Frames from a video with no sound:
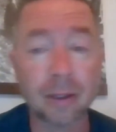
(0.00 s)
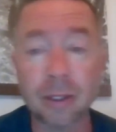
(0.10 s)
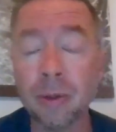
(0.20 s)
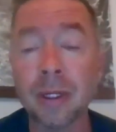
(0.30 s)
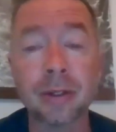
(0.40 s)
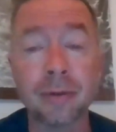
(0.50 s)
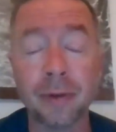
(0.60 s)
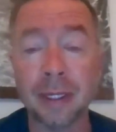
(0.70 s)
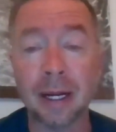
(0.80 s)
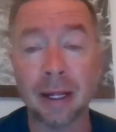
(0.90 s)

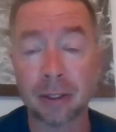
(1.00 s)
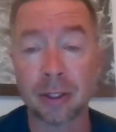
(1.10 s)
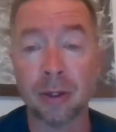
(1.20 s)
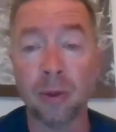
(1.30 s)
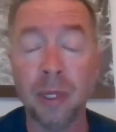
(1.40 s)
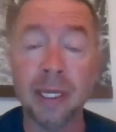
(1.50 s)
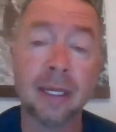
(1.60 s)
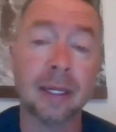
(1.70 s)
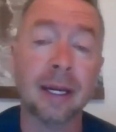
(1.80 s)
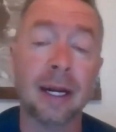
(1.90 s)
$250 a
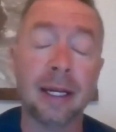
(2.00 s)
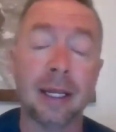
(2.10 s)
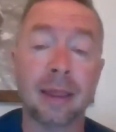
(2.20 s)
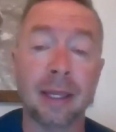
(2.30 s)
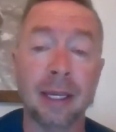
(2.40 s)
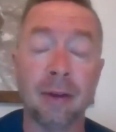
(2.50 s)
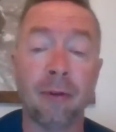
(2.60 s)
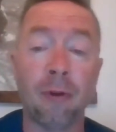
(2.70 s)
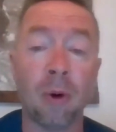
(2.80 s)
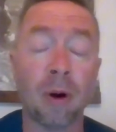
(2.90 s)
week kind of thing
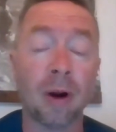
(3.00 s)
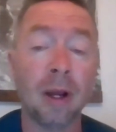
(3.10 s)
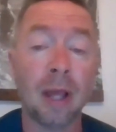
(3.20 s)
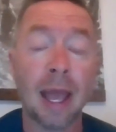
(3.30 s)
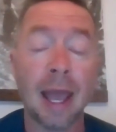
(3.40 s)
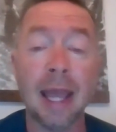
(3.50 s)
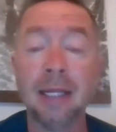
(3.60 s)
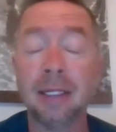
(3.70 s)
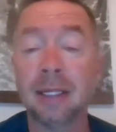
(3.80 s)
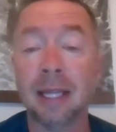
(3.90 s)
for
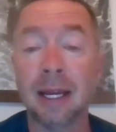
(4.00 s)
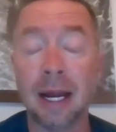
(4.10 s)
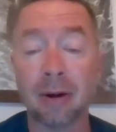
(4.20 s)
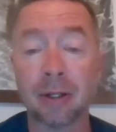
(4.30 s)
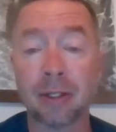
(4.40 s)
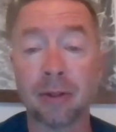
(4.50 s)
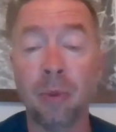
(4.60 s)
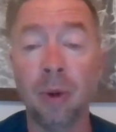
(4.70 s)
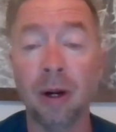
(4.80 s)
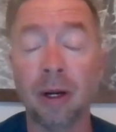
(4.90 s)
8 to 10 hours of
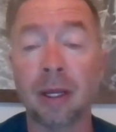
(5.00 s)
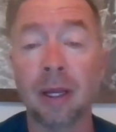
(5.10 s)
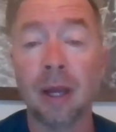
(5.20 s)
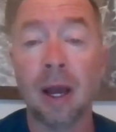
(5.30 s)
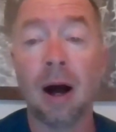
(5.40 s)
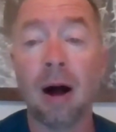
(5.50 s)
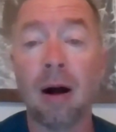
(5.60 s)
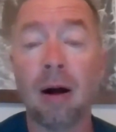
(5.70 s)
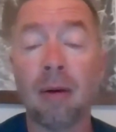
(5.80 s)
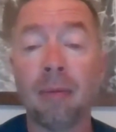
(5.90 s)
work,
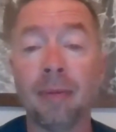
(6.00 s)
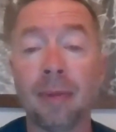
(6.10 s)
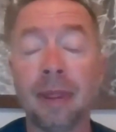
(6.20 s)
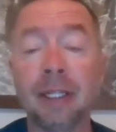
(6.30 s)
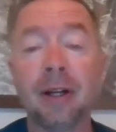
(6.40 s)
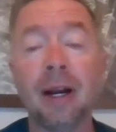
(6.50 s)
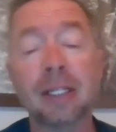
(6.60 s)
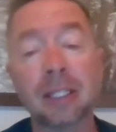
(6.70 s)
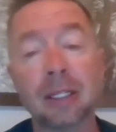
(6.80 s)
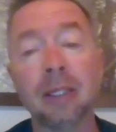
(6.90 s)
that you're
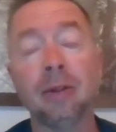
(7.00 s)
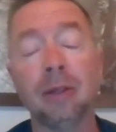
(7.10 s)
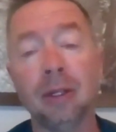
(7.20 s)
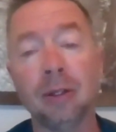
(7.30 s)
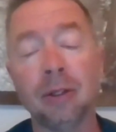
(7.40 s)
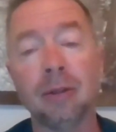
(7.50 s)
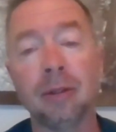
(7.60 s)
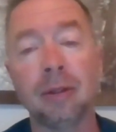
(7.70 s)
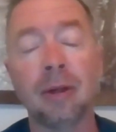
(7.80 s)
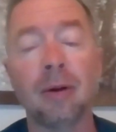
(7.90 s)
actually,
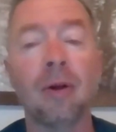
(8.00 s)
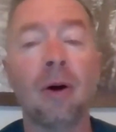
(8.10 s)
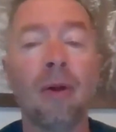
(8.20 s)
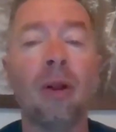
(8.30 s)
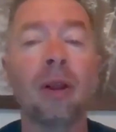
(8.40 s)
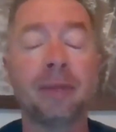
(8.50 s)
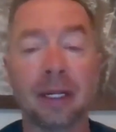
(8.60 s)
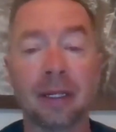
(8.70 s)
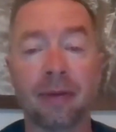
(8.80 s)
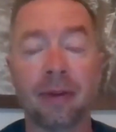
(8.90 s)
the whole
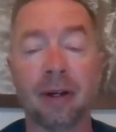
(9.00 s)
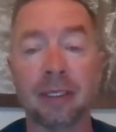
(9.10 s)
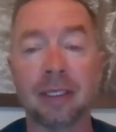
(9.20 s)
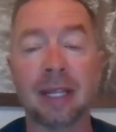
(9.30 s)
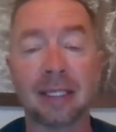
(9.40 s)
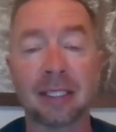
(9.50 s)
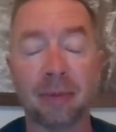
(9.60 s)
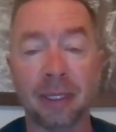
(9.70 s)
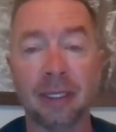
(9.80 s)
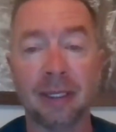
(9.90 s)
objective here is not
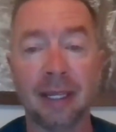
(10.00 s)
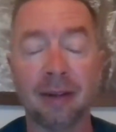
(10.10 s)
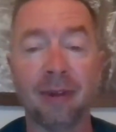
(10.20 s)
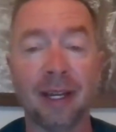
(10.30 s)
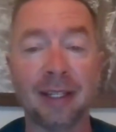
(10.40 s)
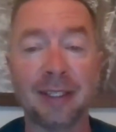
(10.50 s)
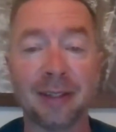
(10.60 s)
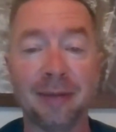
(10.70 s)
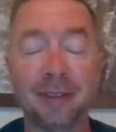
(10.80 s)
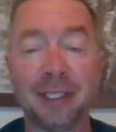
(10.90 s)
simply to take advantage
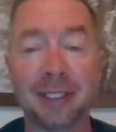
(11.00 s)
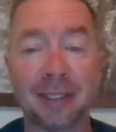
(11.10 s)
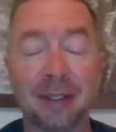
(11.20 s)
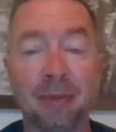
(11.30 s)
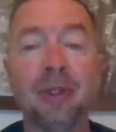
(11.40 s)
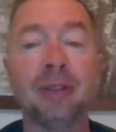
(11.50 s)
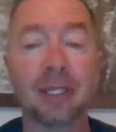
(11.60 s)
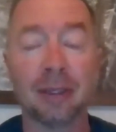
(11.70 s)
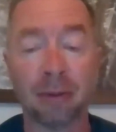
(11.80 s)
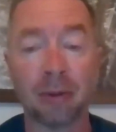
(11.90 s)
of just
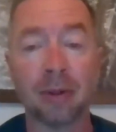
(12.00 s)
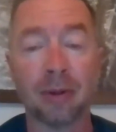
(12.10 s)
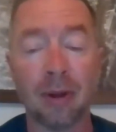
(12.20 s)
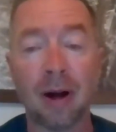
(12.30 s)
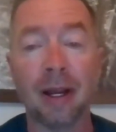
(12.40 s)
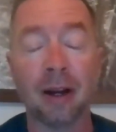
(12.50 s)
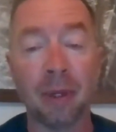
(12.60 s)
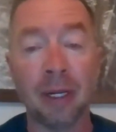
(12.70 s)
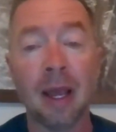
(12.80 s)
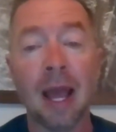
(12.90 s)
abusing the law here,
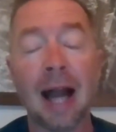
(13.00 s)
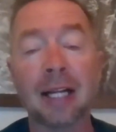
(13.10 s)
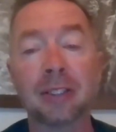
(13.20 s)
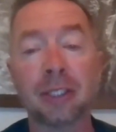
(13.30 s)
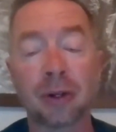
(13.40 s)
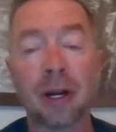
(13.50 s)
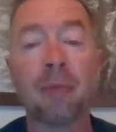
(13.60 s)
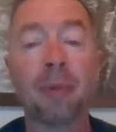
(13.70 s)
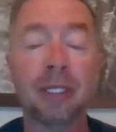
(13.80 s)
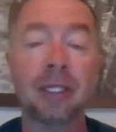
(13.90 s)
but actually try
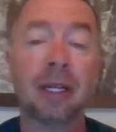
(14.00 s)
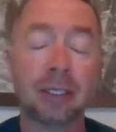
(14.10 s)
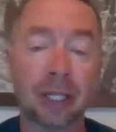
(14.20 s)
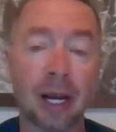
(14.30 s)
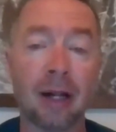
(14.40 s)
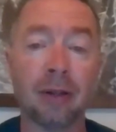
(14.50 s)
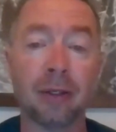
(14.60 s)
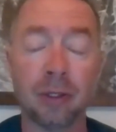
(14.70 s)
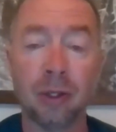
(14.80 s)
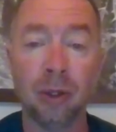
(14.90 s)
and put your
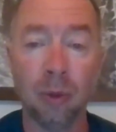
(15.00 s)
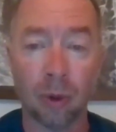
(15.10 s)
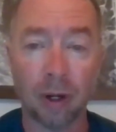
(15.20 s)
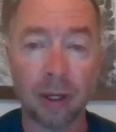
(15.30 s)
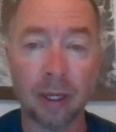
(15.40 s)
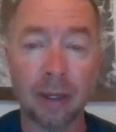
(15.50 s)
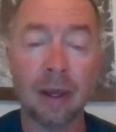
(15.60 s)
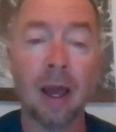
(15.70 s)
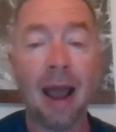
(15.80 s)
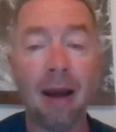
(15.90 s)
child to work,
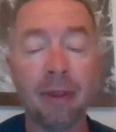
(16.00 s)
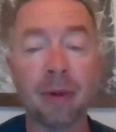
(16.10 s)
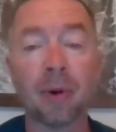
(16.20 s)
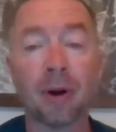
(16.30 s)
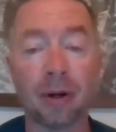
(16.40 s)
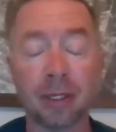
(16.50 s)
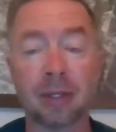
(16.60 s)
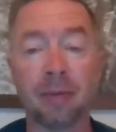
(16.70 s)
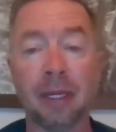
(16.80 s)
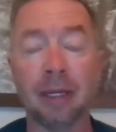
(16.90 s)
have them earn
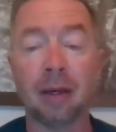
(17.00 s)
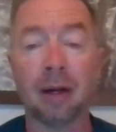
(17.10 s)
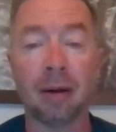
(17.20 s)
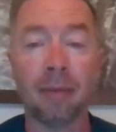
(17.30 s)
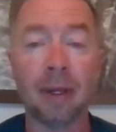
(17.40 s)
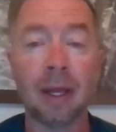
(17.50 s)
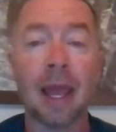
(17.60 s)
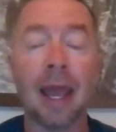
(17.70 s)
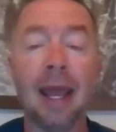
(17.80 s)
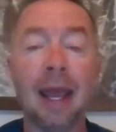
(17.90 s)
some income,
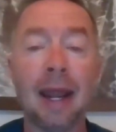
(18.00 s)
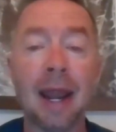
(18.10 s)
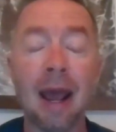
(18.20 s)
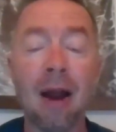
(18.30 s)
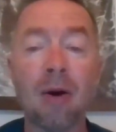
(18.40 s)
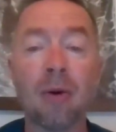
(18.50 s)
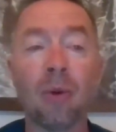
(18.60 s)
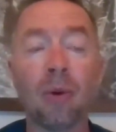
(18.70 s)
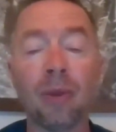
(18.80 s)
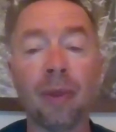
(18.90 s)
and
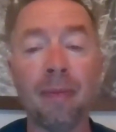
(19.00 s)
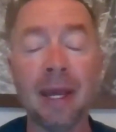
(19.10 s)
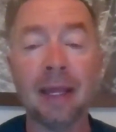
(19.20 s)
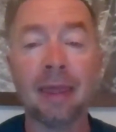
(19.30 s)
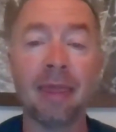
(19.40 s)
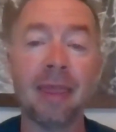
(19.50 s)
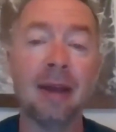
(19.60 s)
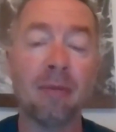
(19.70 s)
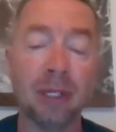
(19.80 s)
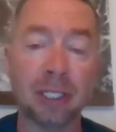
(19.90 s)
now make
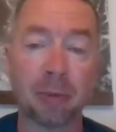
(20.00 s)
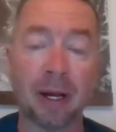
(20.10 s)
them